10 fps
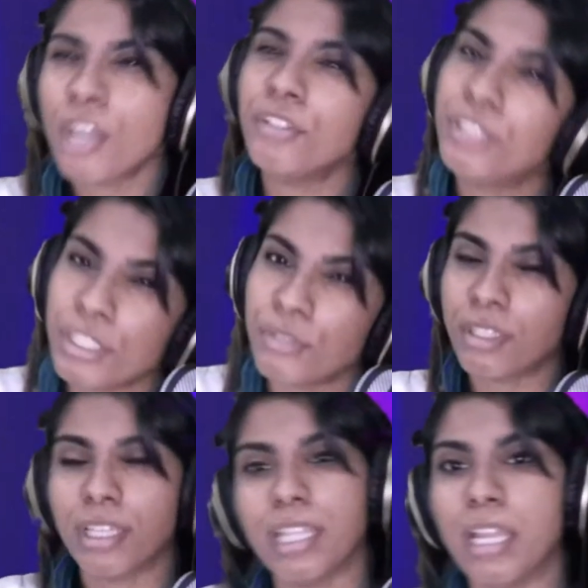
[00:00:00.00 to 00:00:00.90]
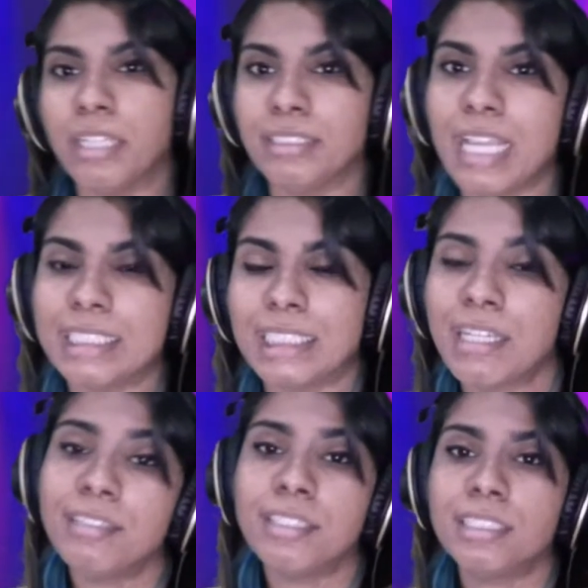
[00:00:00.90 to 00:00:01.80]
do you think that there's a
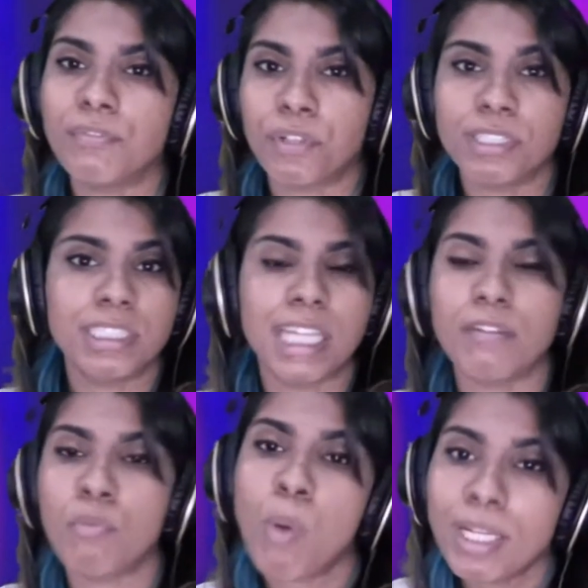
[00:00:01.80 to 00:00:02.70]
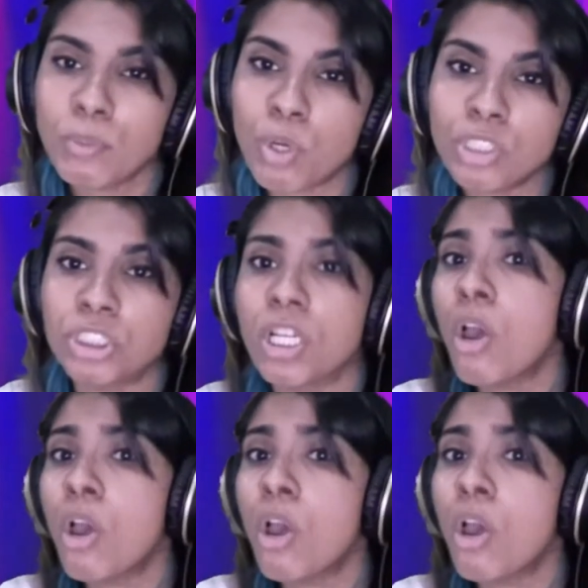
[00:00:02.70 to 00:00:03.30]
tendency for it to get whitewashed?